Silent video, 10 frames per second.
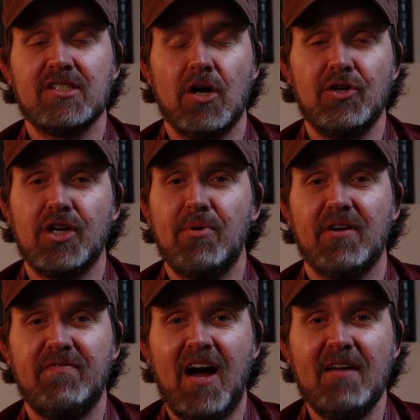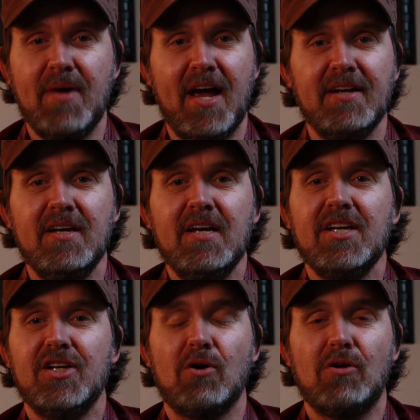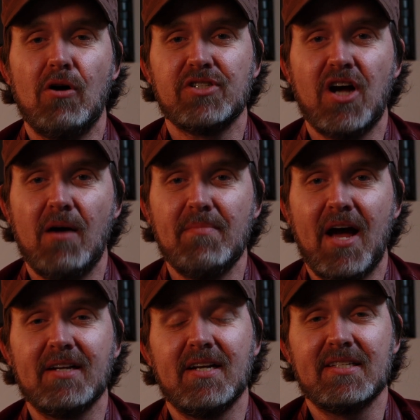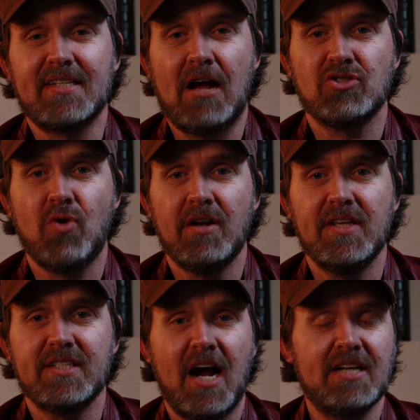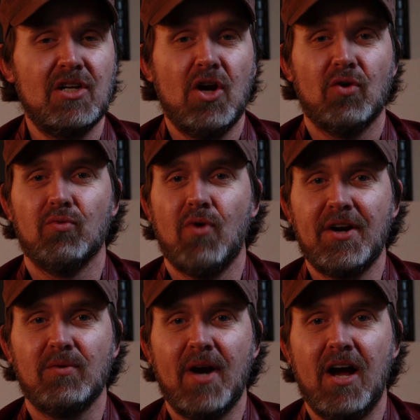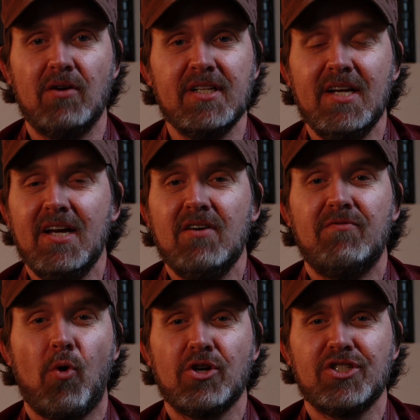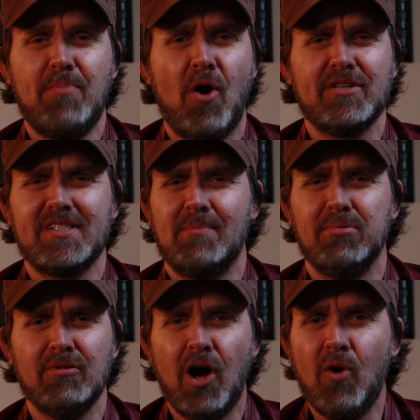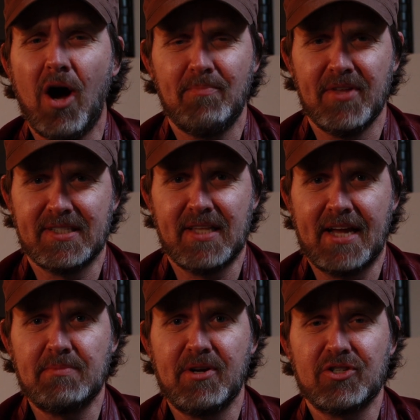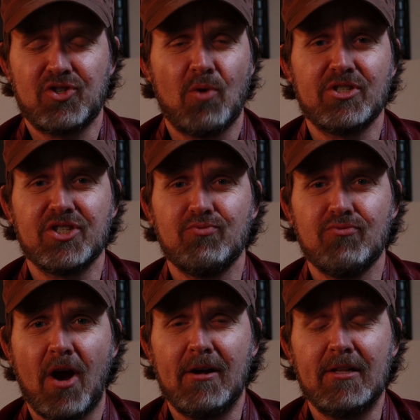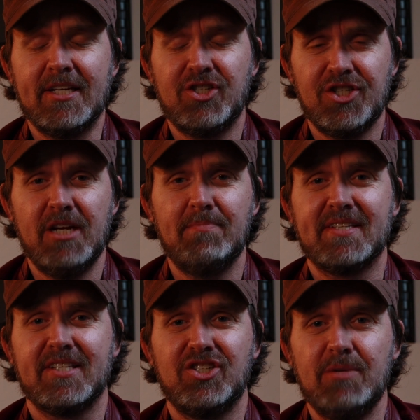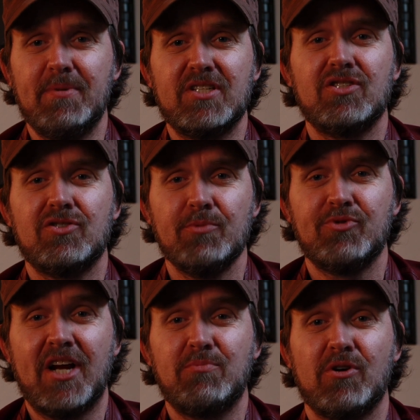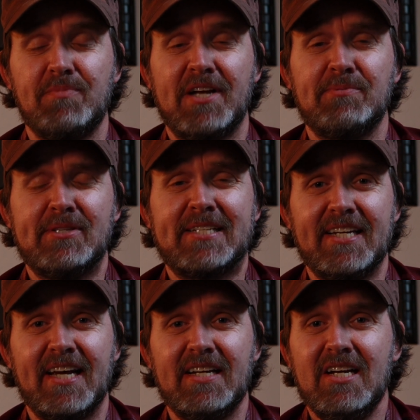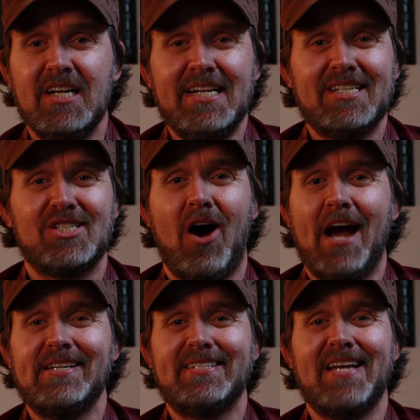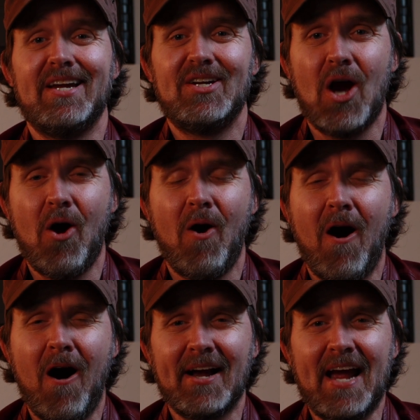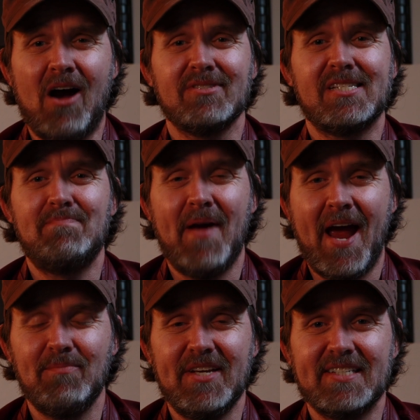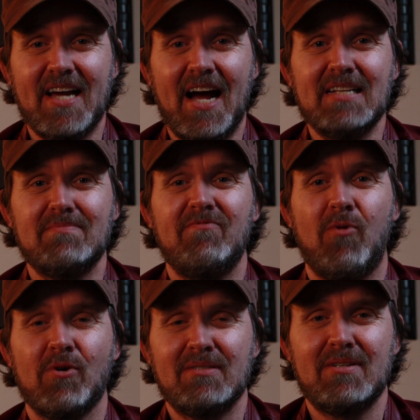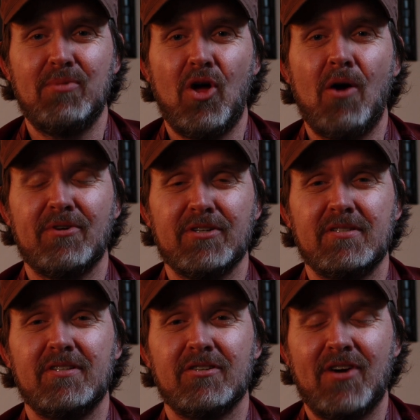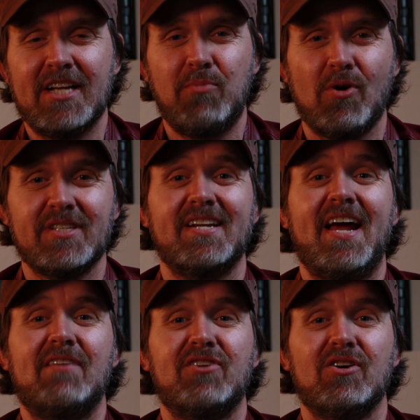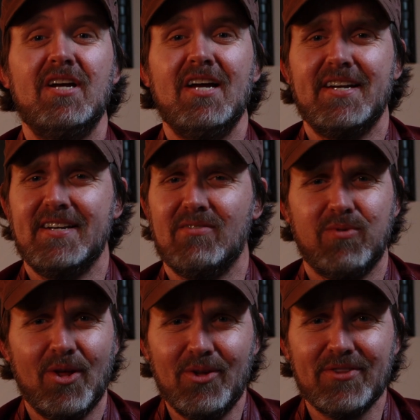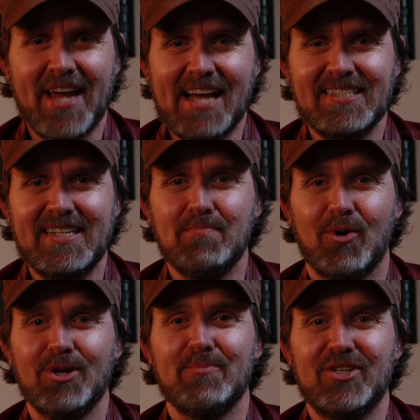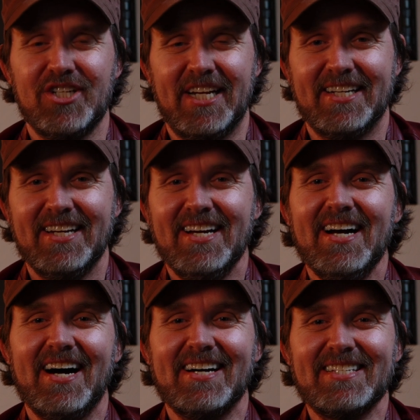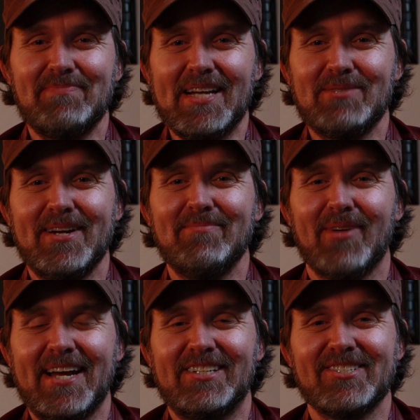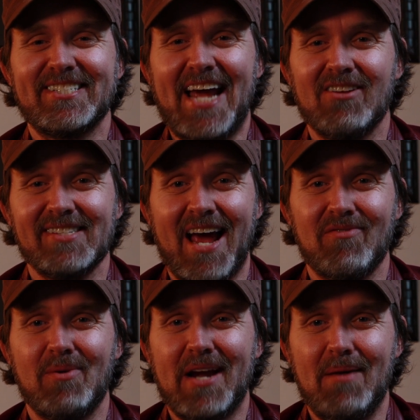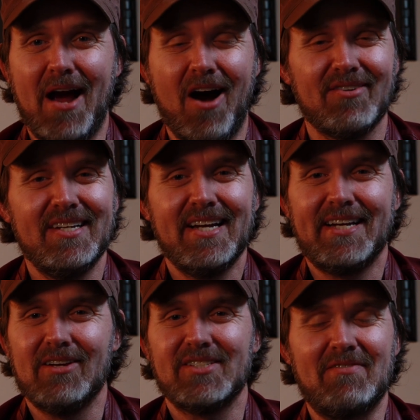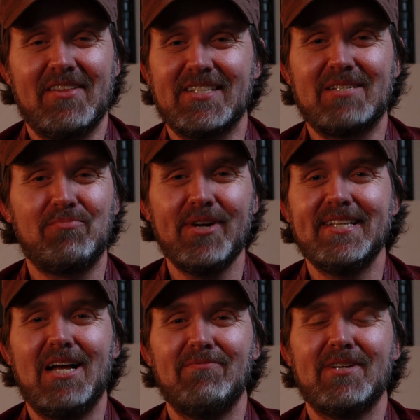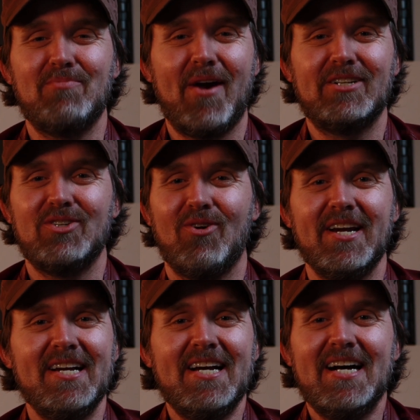So you can put a 5-man, you know, close combat scout squad in these guys, run around, force opponents to blow up this Landspeeder Storm, which is really cheap. It's the cheapest troop transport Space Marines can get. So I just say go hog out, spam these guys, force them to blow up your transports, then have your little nasty murder machine Space Marine Blood Angel scouts, have them come out, kill stuff. I think this is pretty self-explanatory.